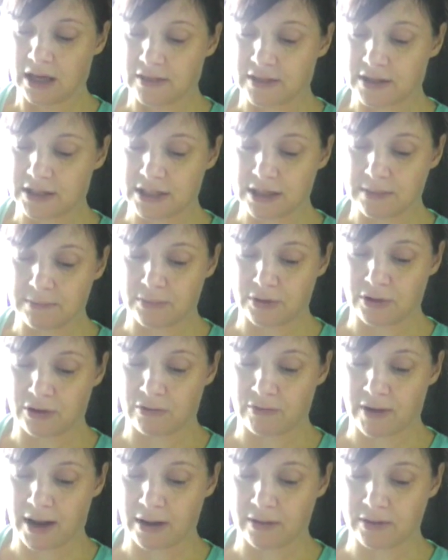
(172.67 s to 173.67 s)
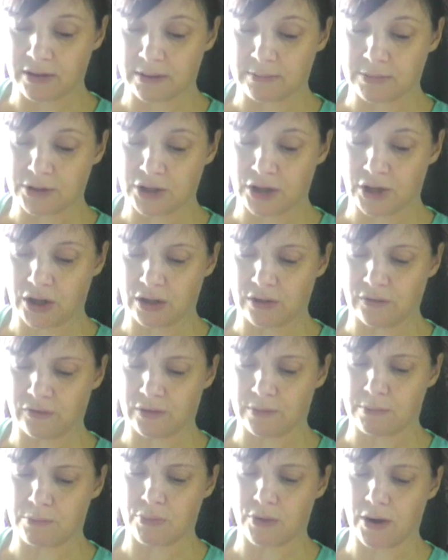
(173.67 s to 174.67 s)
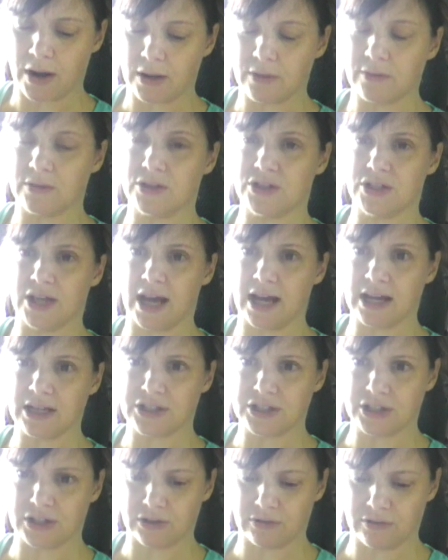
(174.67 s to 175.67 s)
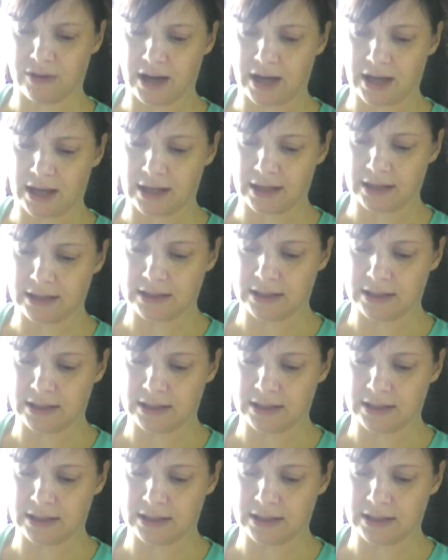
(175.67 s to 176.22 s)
The timber around them turned from brown to ashen grey.